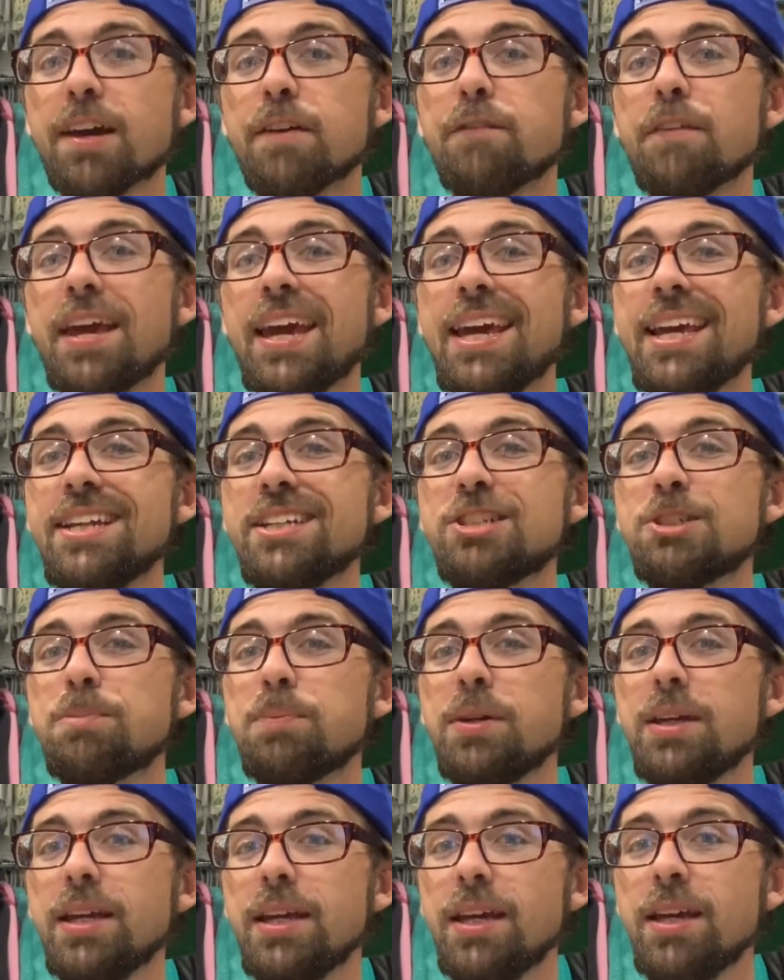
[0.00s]
of
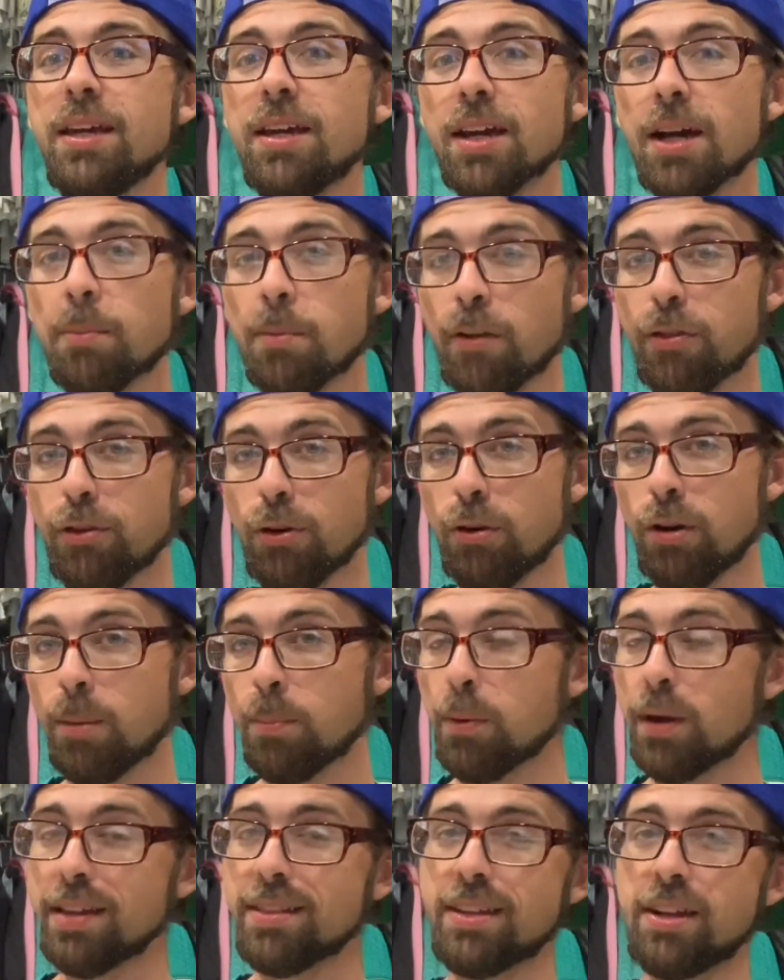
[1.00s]
HP ink. I'm going to throw it up
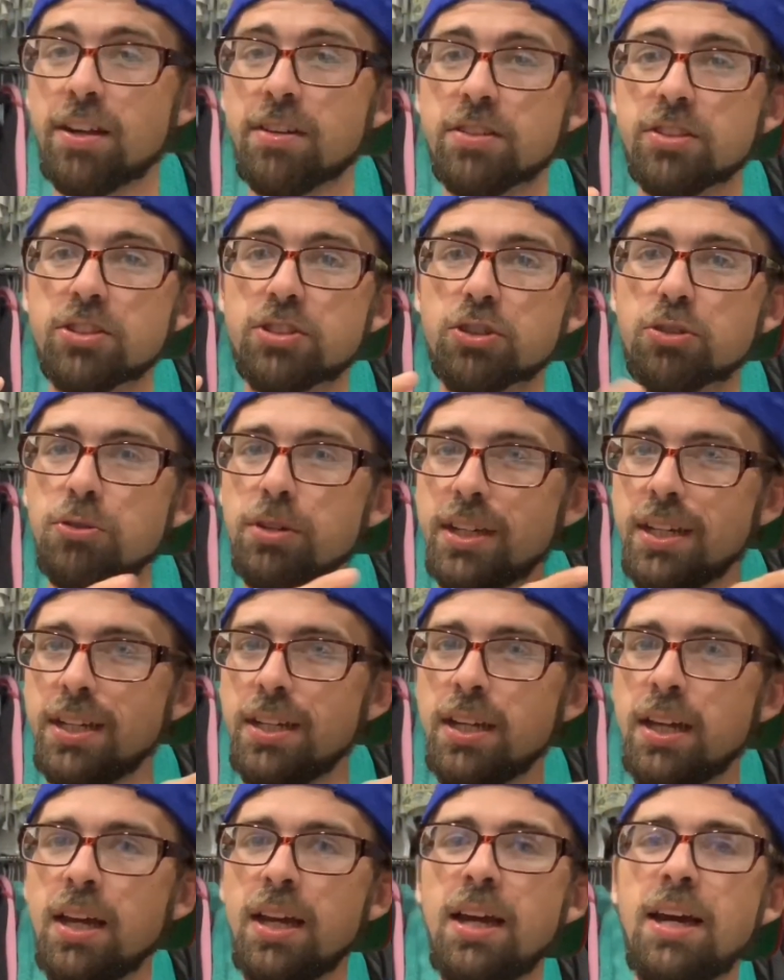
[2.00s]
right there on the
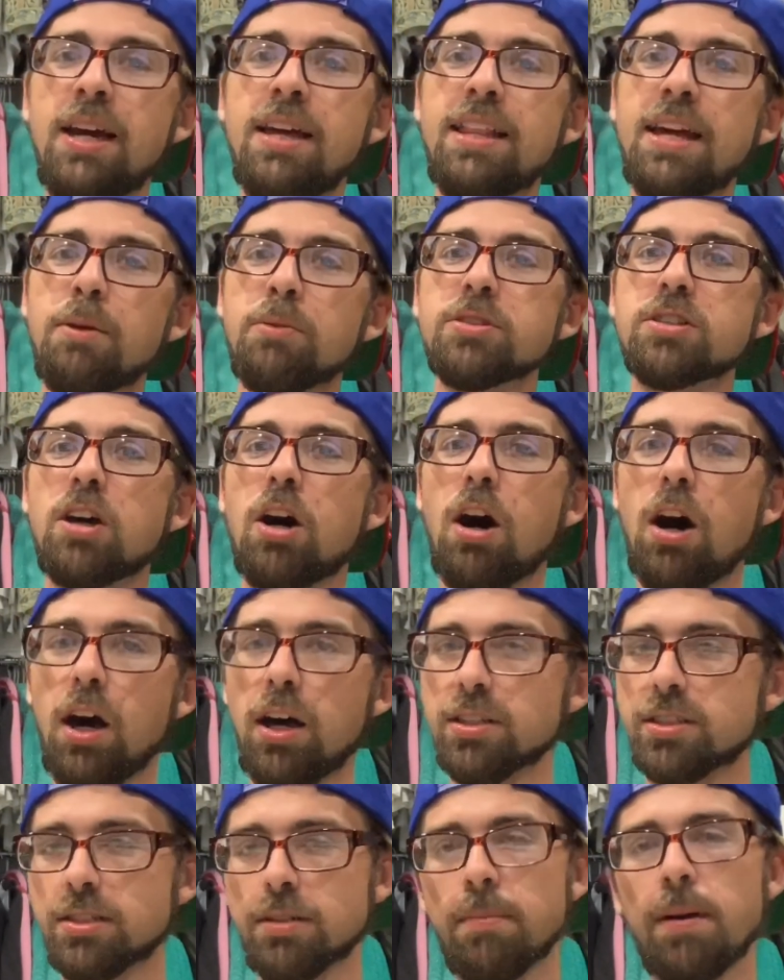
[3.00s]
screen. That was
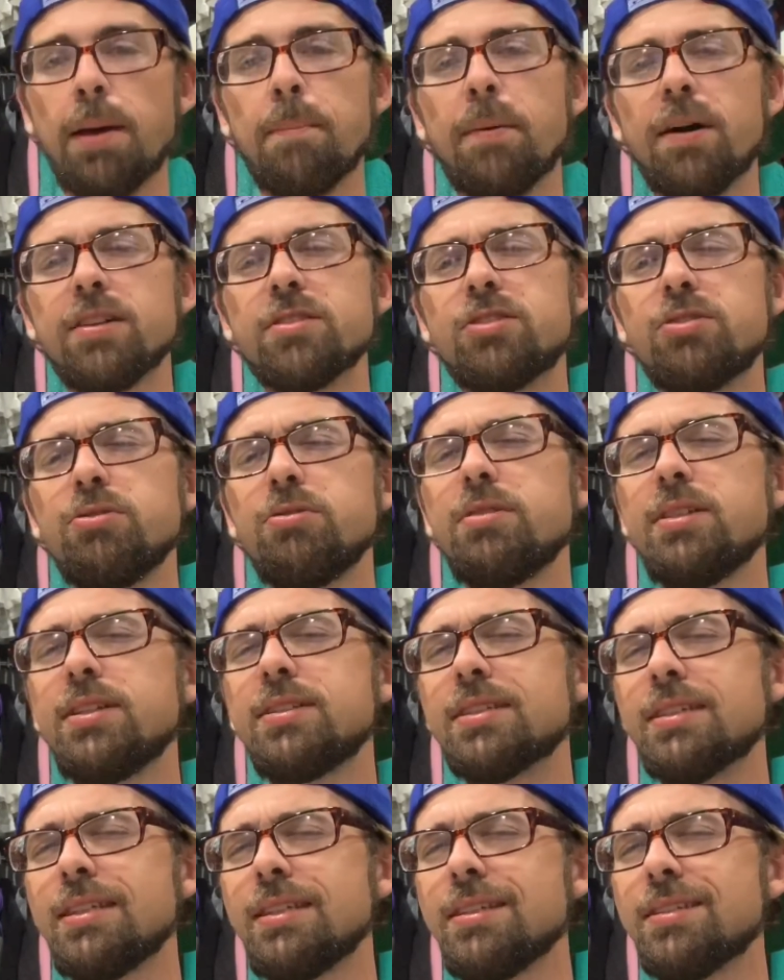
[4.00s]
awesome. I bought 2 of these
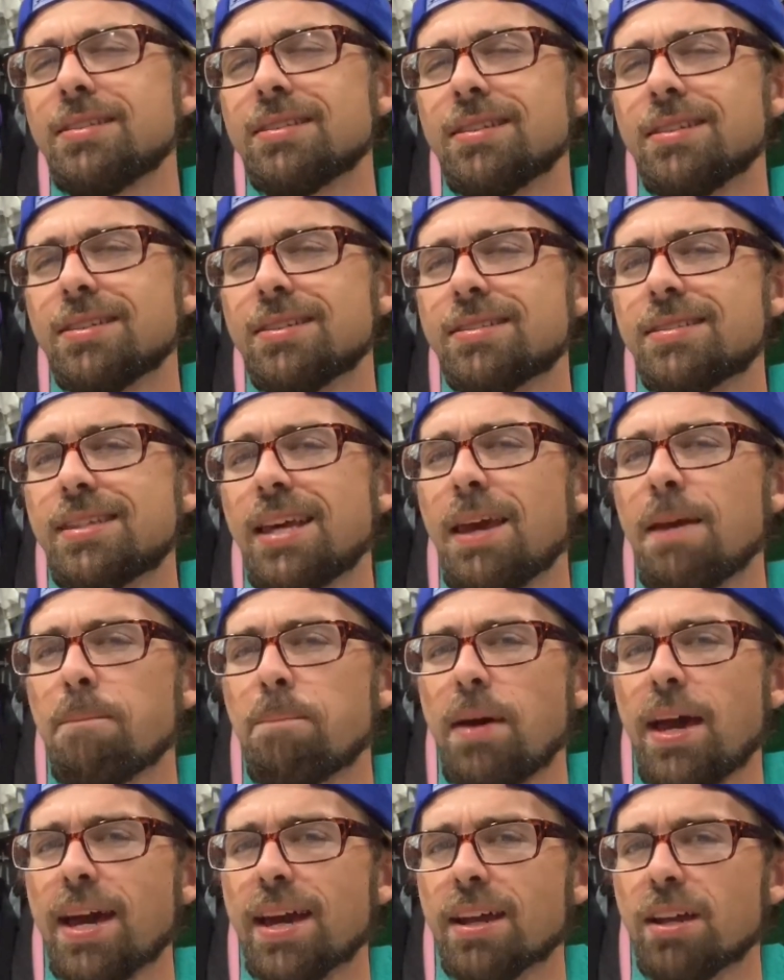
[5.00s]
inks in the same
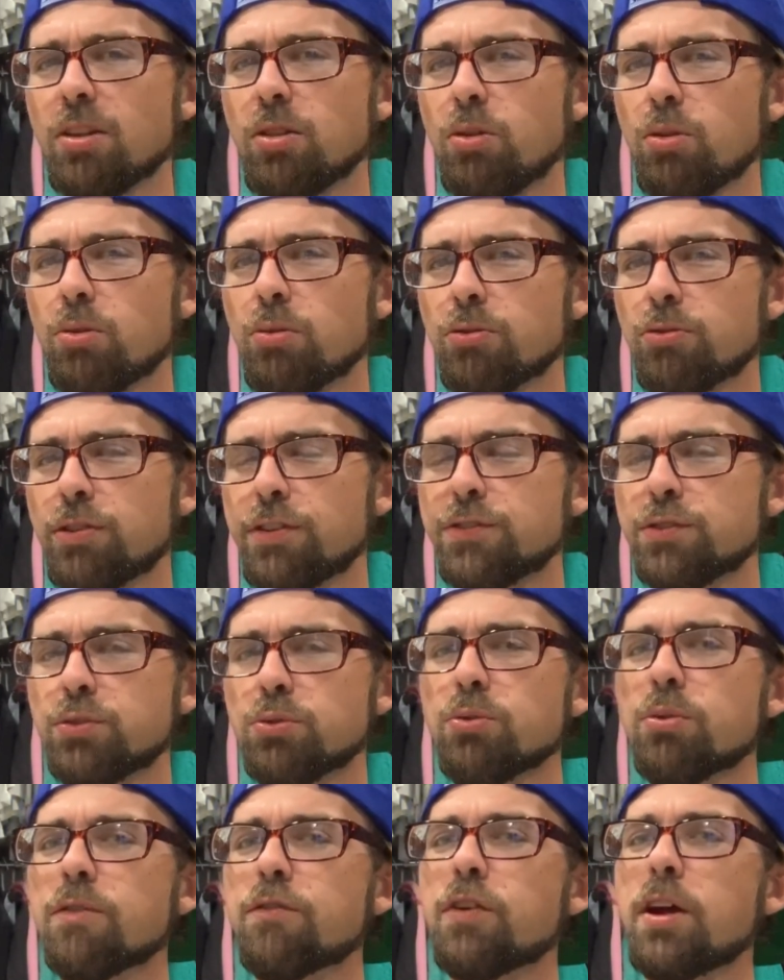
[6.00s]
pack at a local thrift
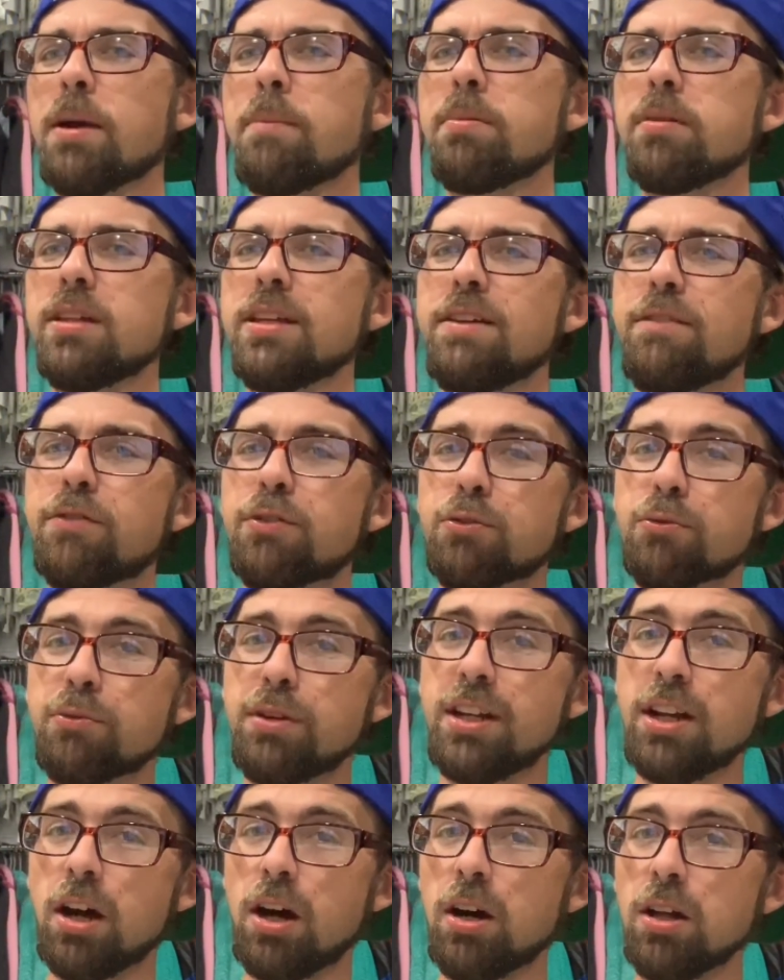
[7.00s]
store for, I believe,
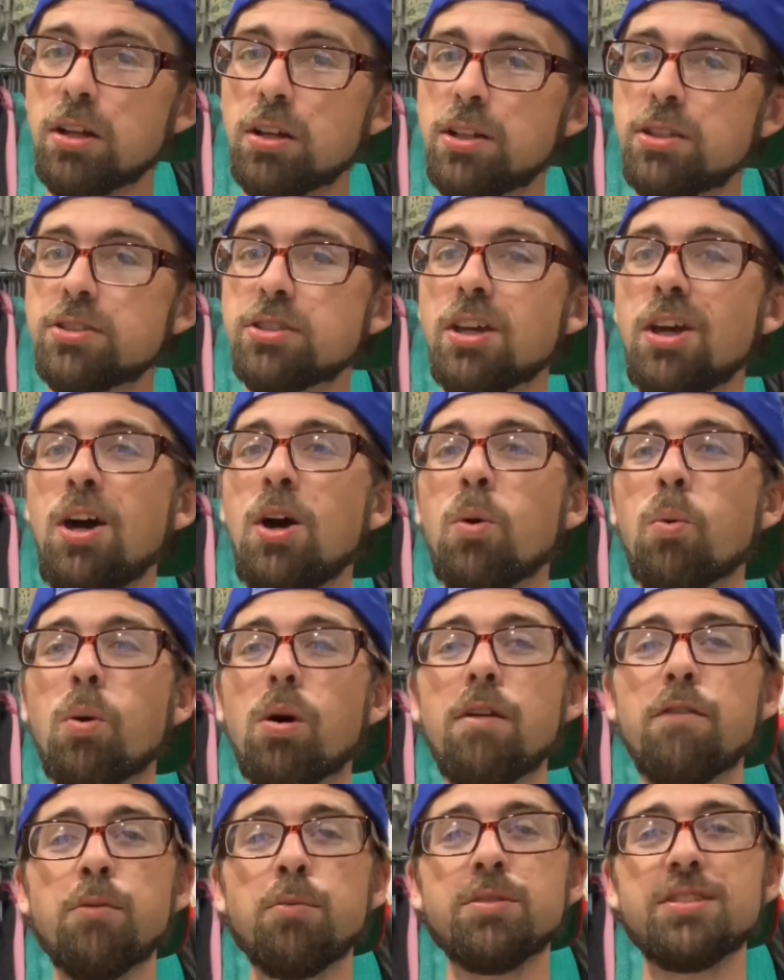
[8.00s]
$3. One
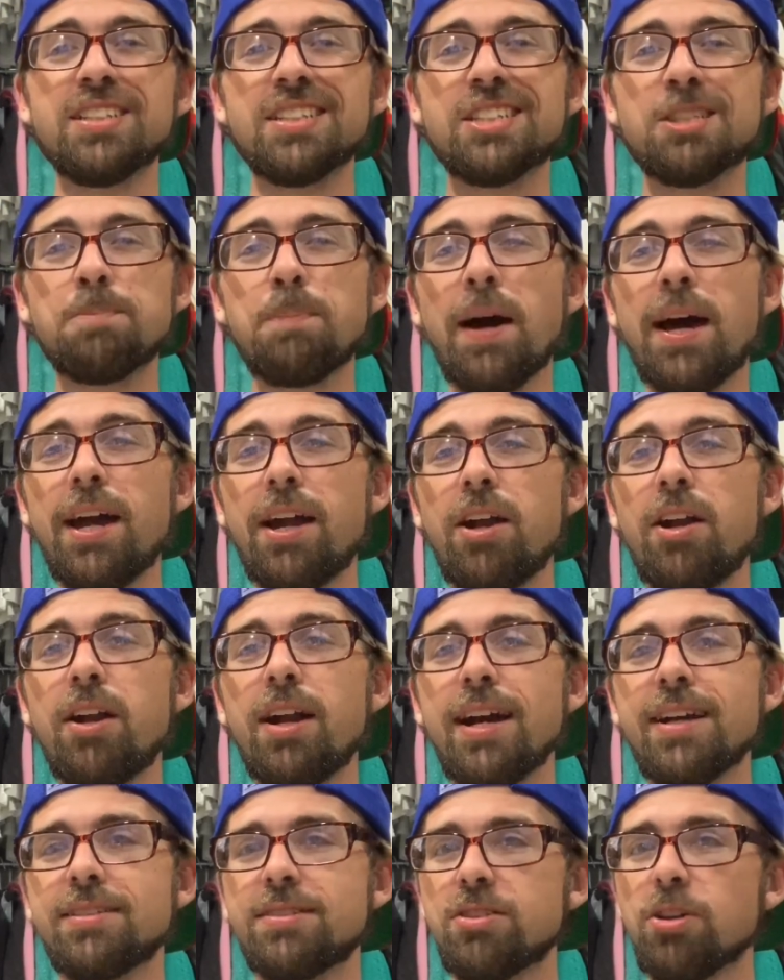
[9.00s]
of them was expired.
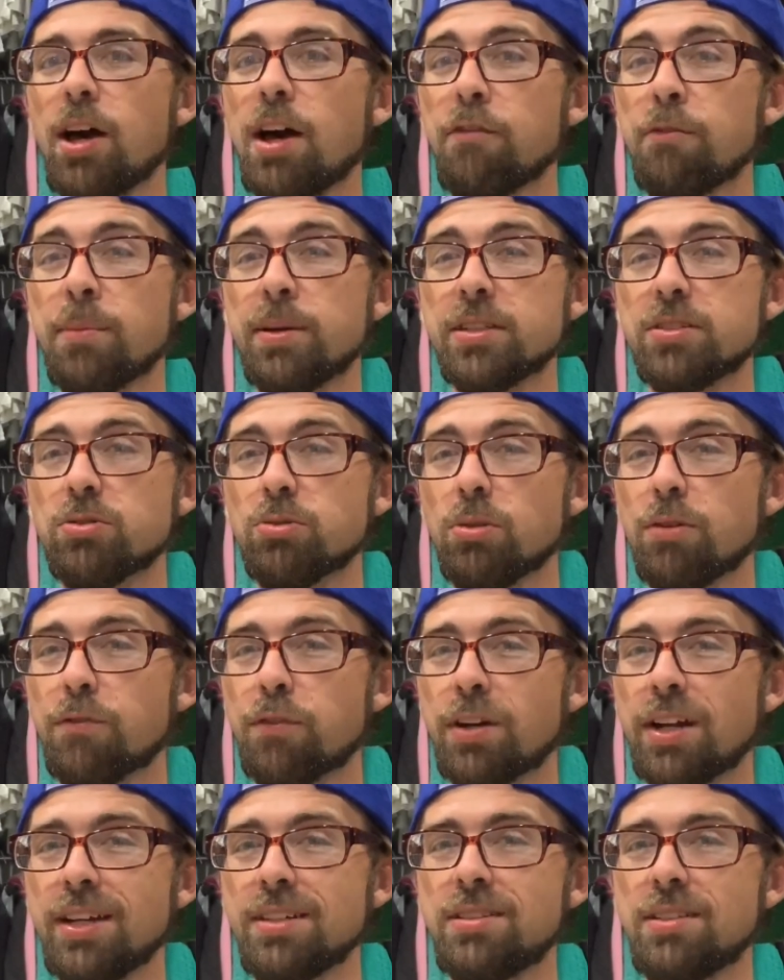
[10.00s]
I still have it in my store for
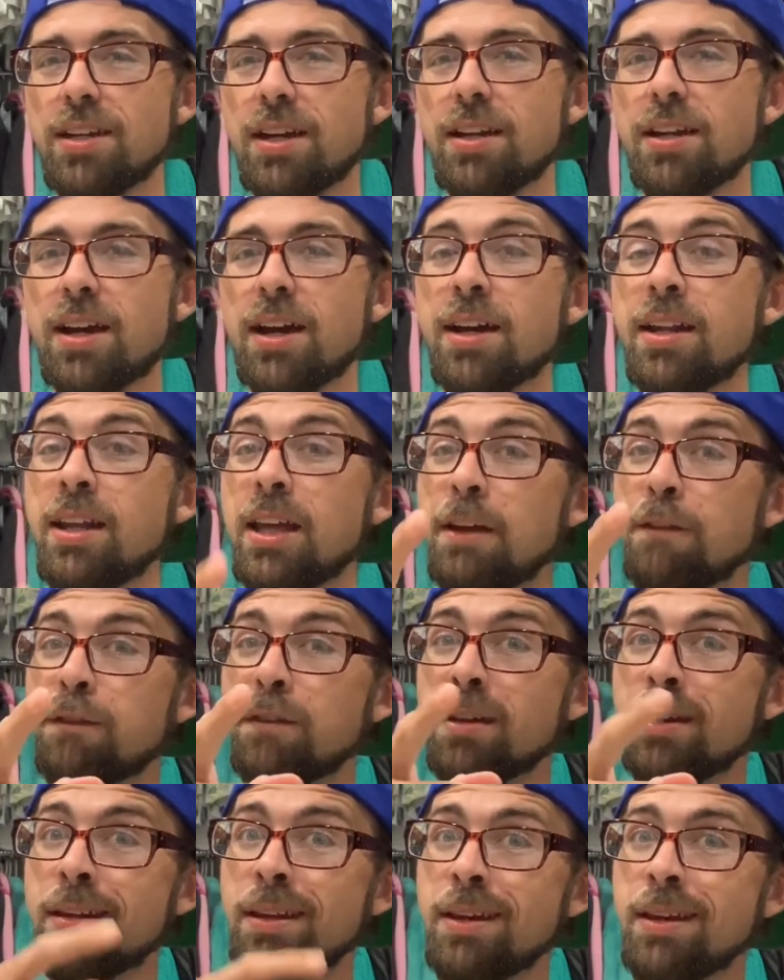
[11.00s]
$19.99 if
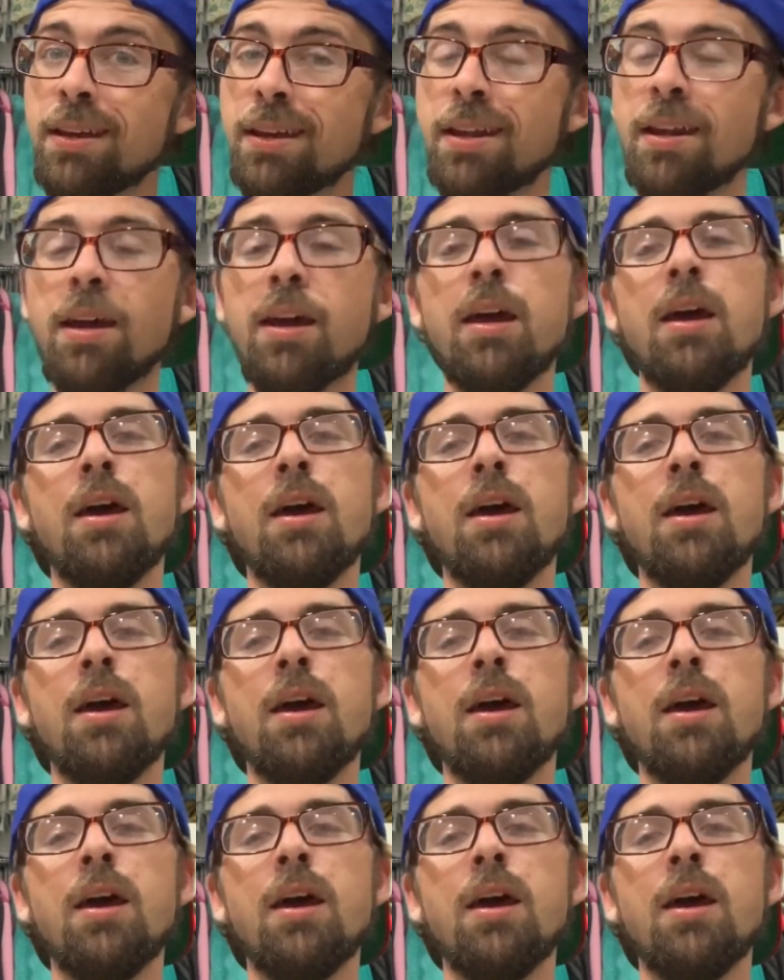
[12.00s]
you need it.